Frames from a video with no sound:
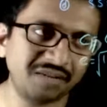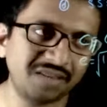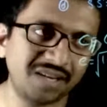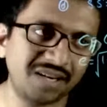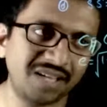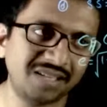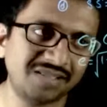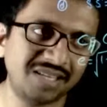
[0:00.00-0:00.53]

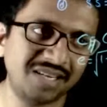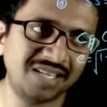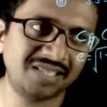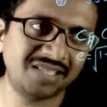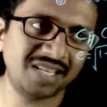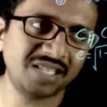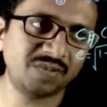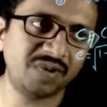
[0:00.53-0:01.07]
That is the
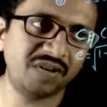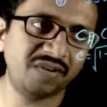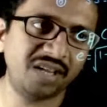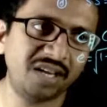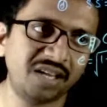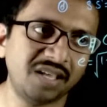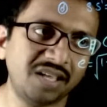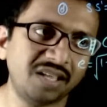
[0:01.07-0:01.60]
distance
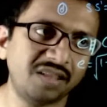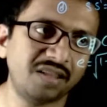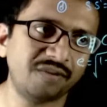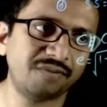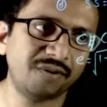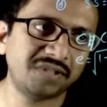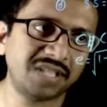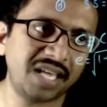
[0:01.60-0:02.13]
between the
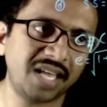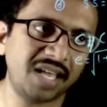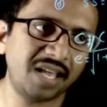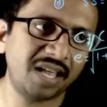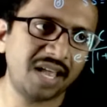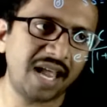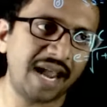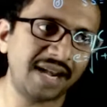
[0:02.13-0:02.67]
foci
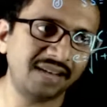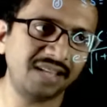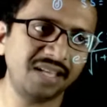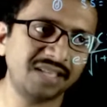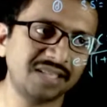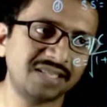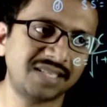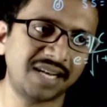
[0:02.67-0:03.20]
and the
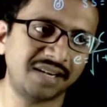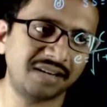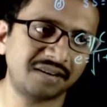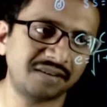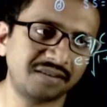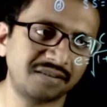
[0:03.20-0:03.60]
center.